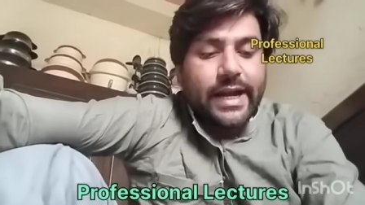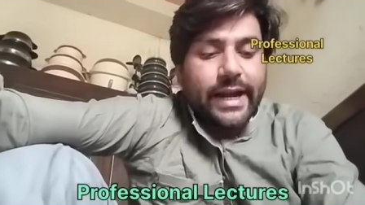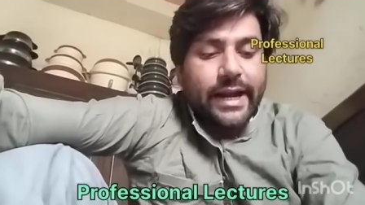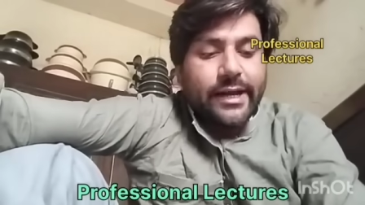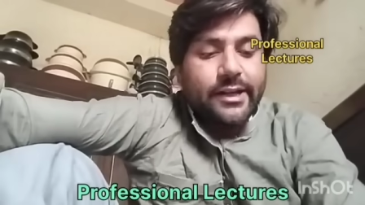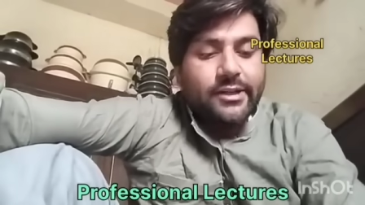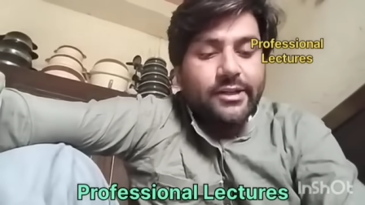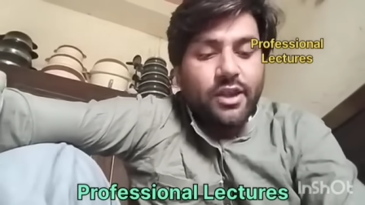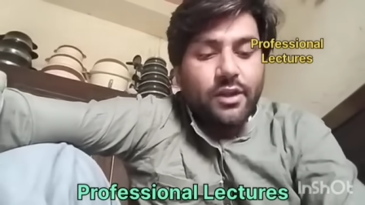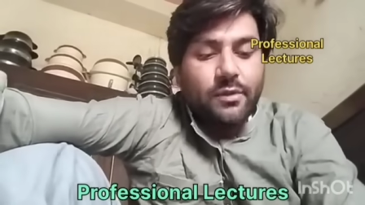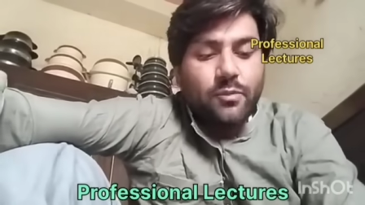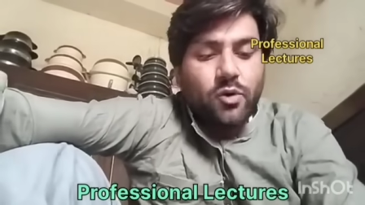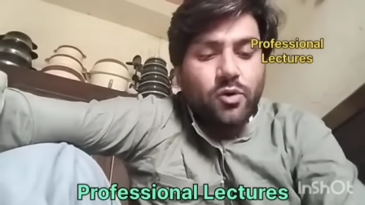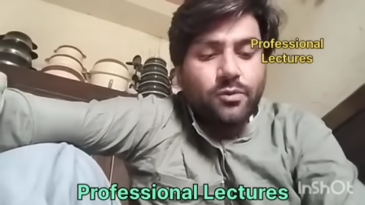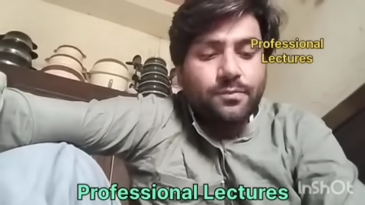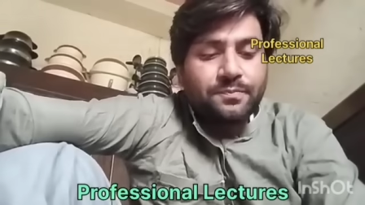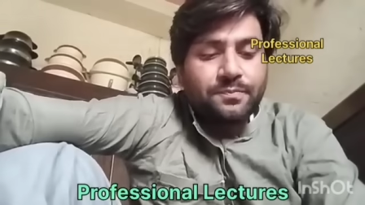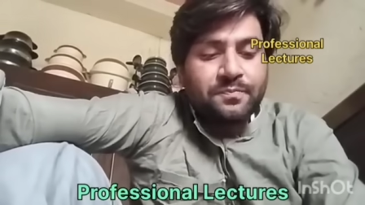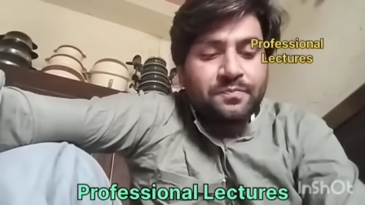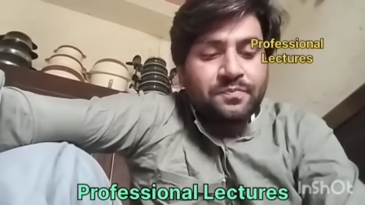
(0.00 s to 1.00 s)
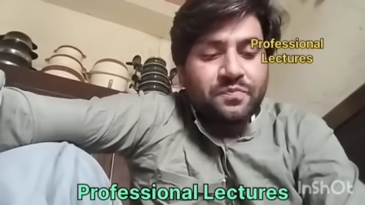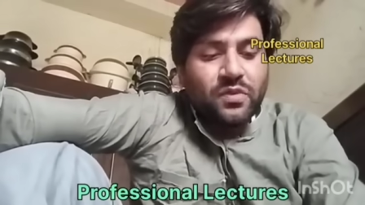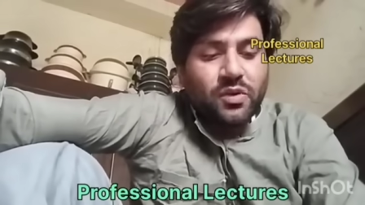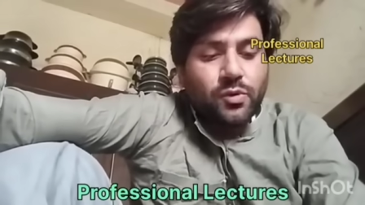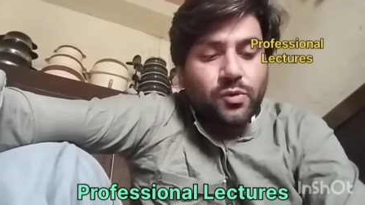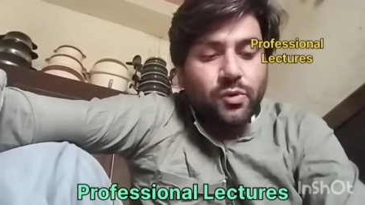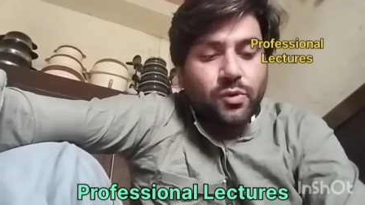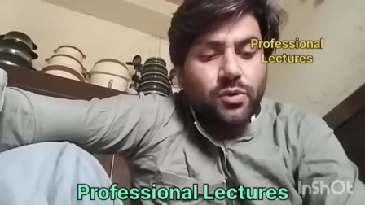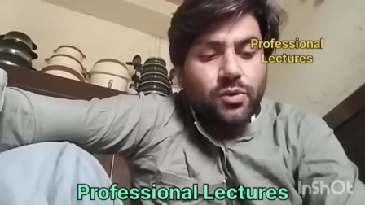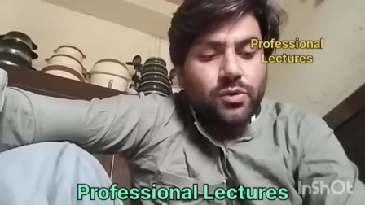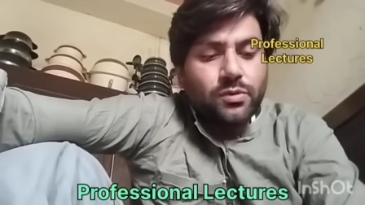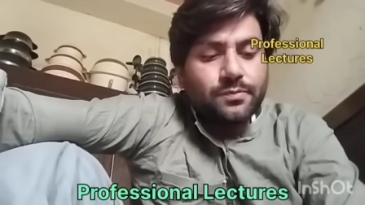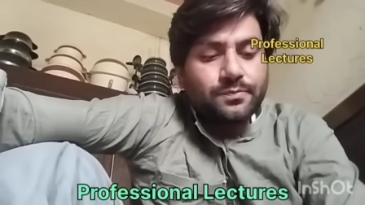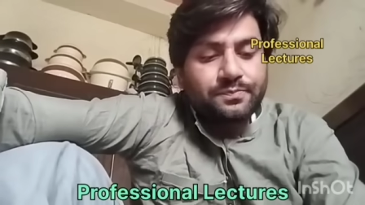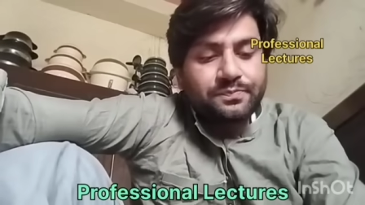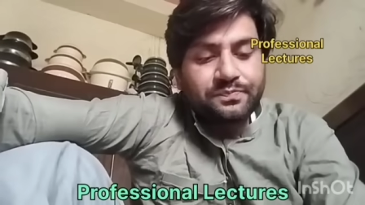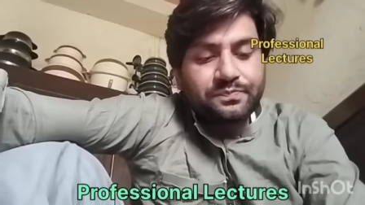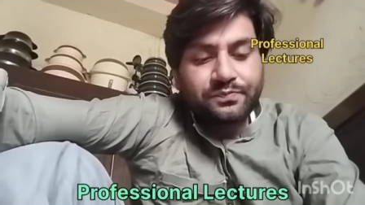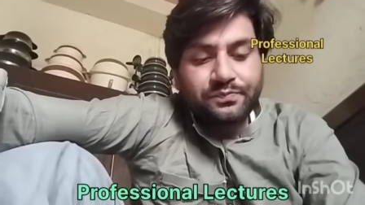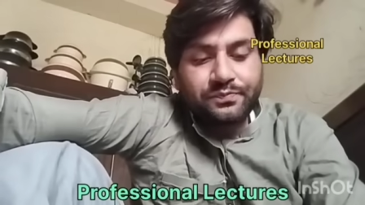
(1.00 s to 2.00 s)
and
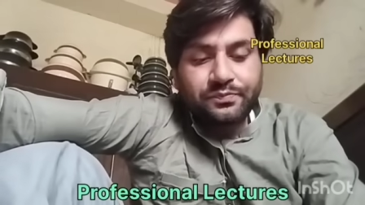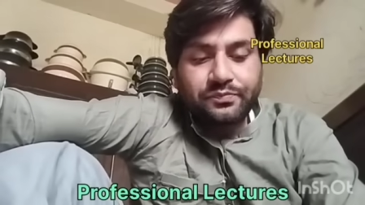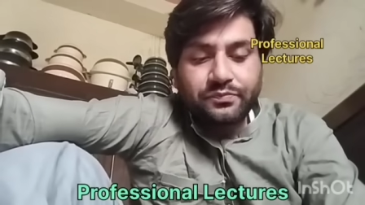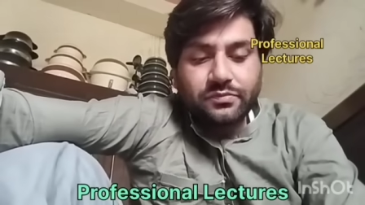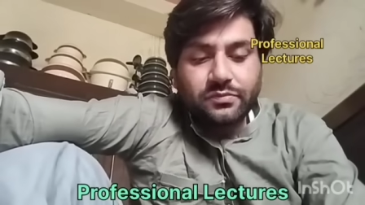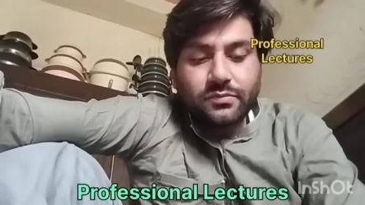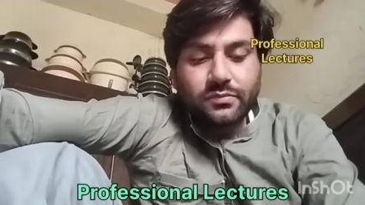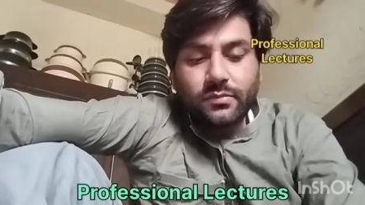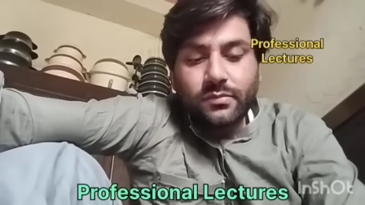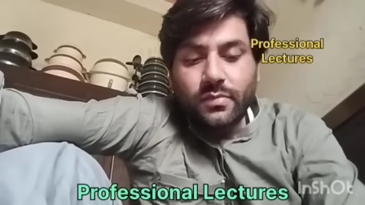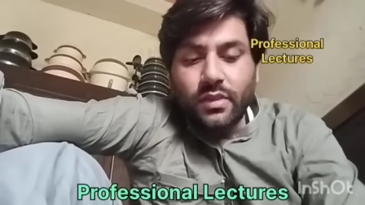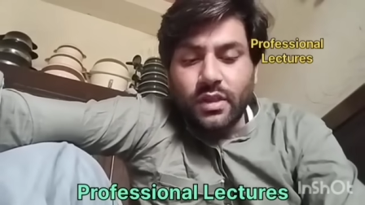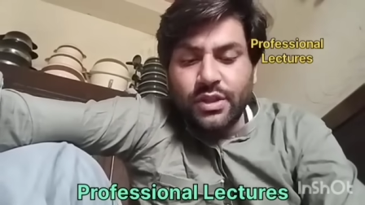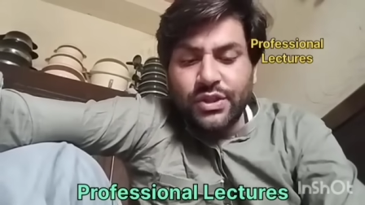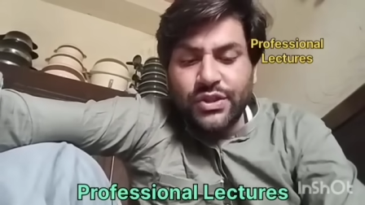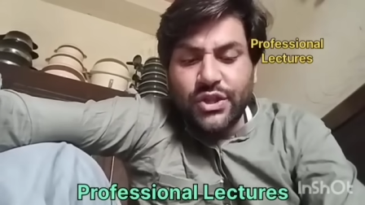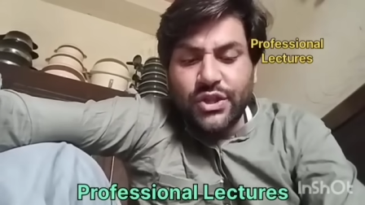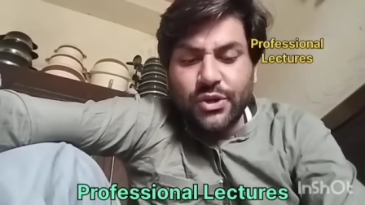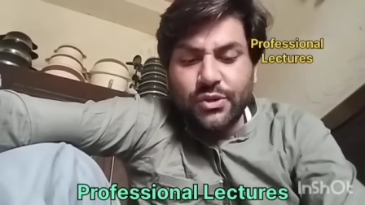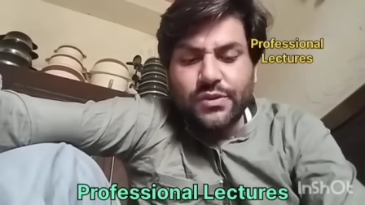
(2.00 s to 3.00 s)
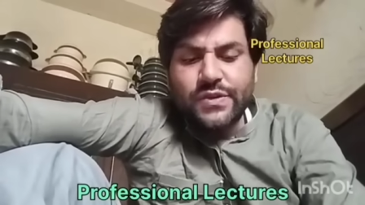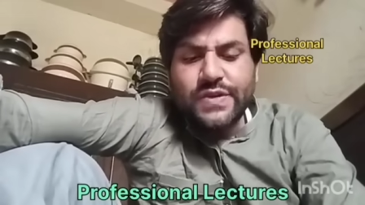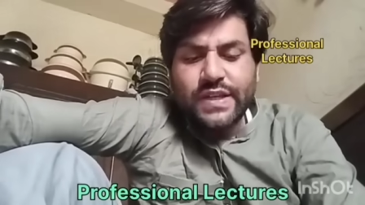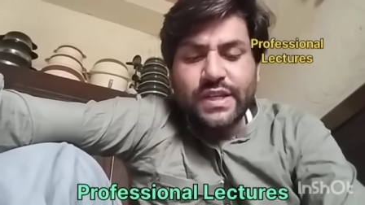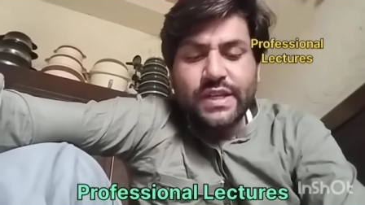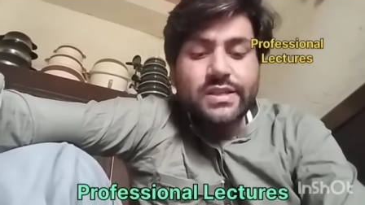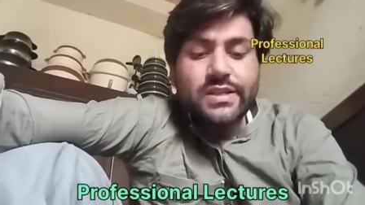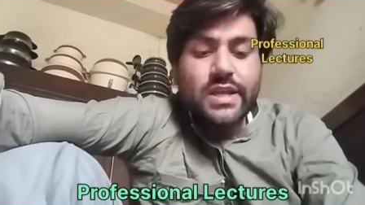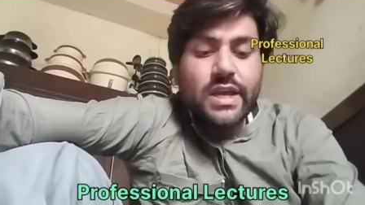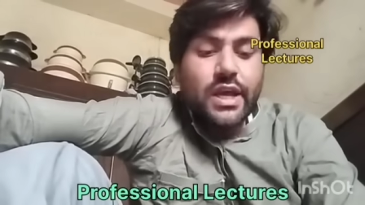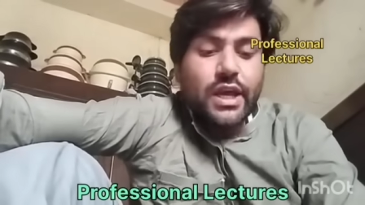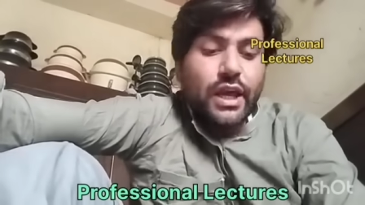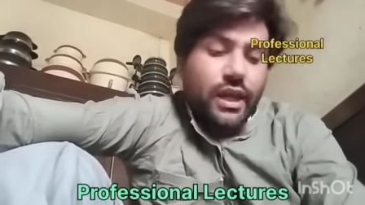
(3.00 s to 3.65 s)
pneumoconiosis.